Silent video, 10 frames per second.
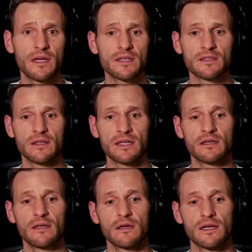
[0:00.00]
so that
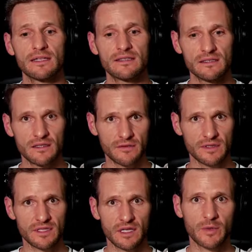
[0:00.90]
it's easy for
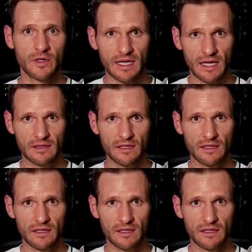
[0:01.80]
us to communicate